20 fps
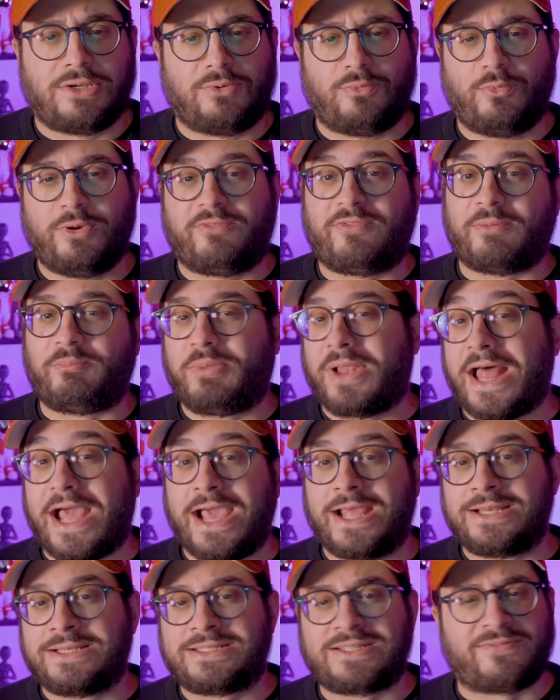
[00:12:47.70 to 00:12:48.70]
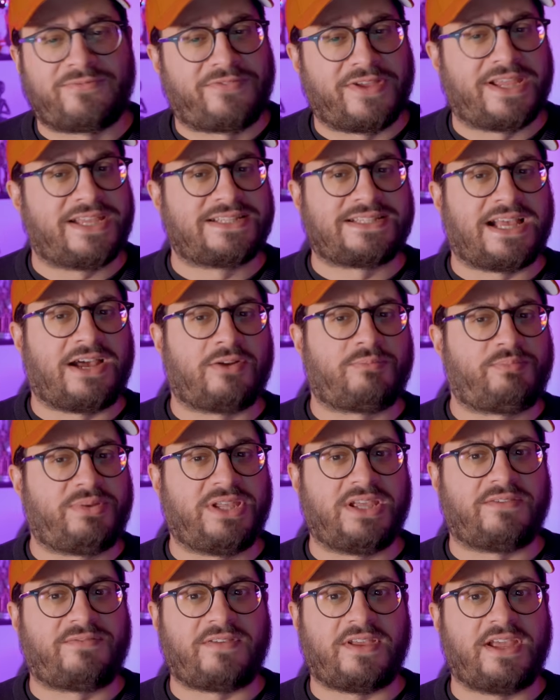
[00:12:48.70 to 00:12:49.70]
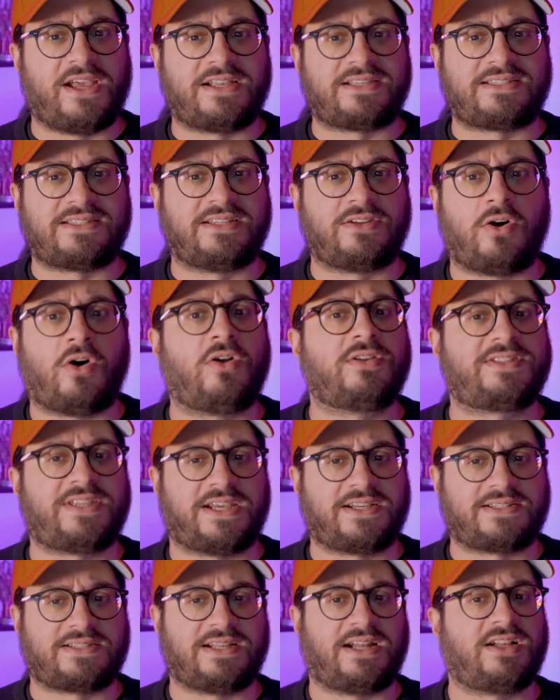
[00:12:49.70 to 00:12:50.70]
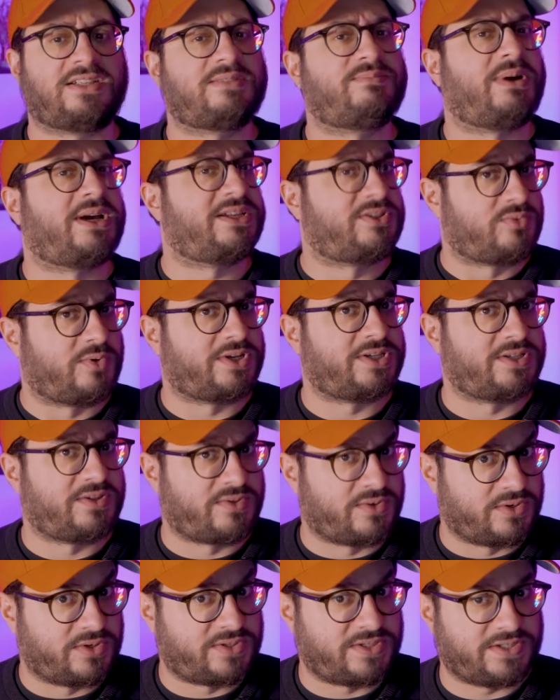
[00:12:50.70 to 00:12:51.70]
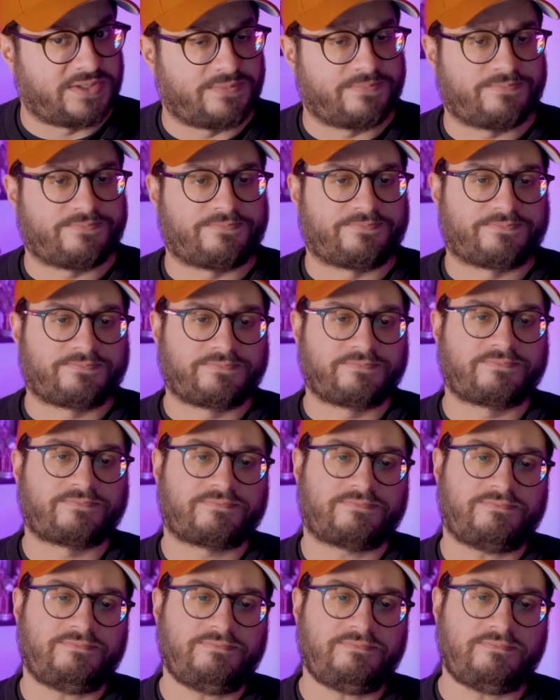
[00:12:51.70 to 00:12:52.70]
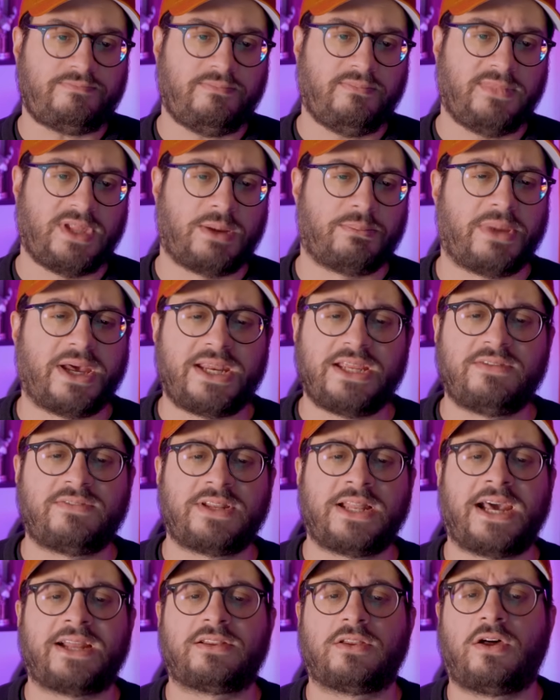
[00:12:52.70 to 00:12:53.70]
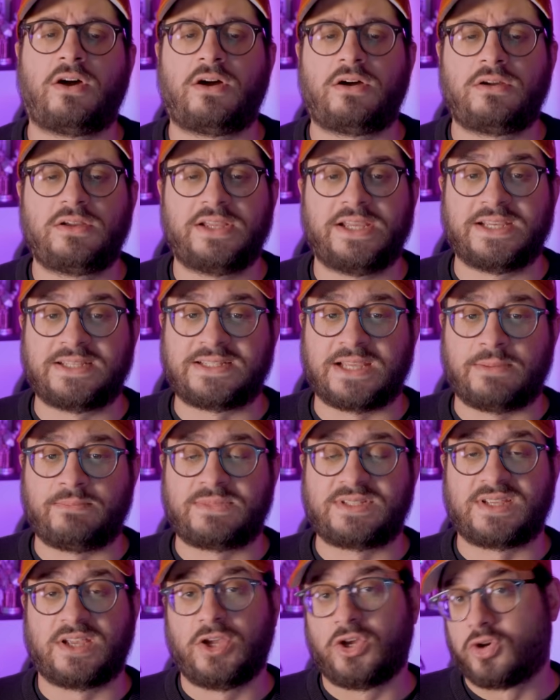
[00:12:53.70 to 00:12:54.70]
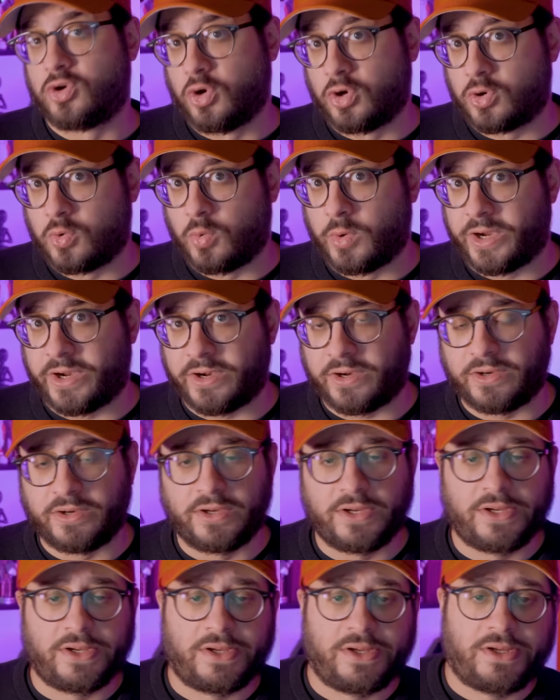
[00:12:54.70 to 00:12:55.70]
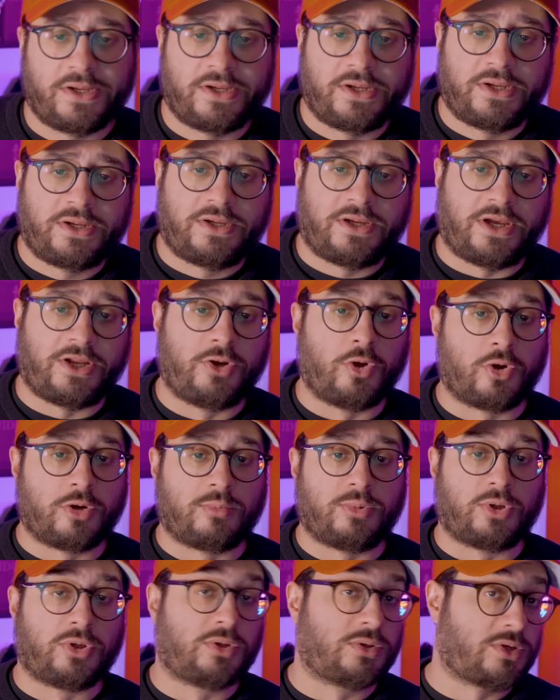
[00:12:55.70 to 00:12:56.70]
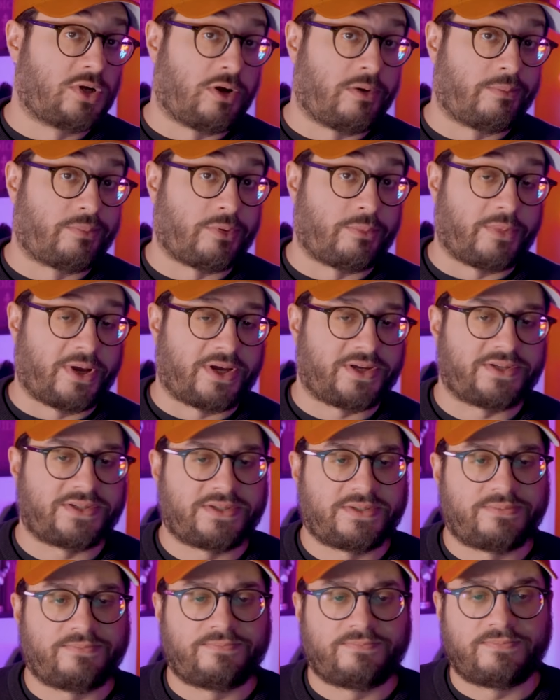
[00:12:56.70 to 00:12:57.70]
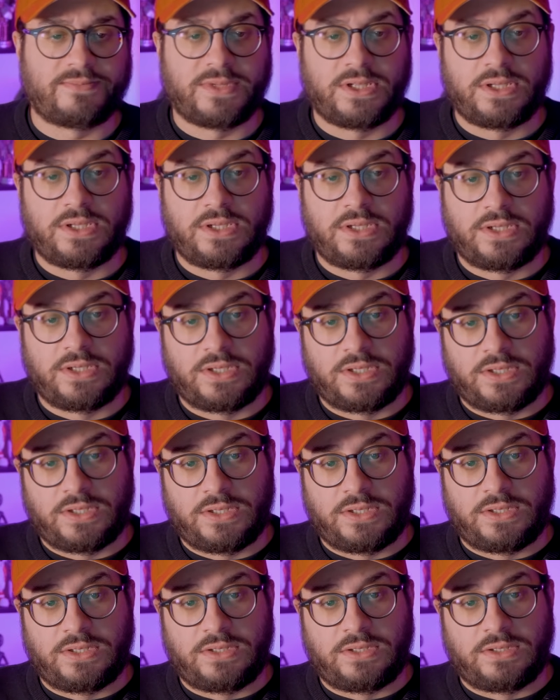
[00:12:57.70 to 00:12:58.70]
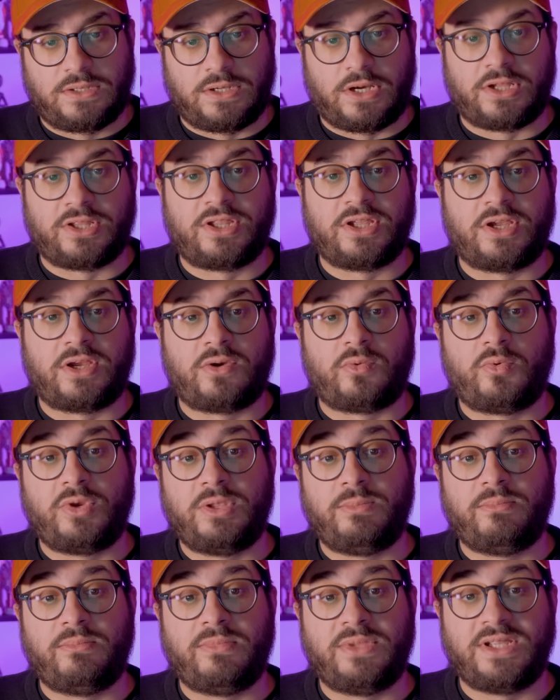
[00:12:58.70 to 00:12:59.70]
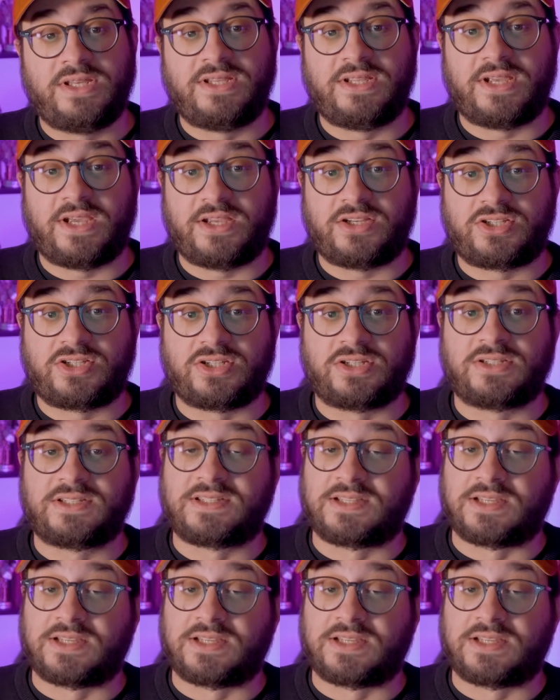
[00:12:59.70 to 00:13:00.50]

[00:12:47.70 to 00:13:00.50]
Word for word: with a plan to phase out PFAS in all textiles by 2030. But even that law exempts cookware, a notable compromise. On the remediation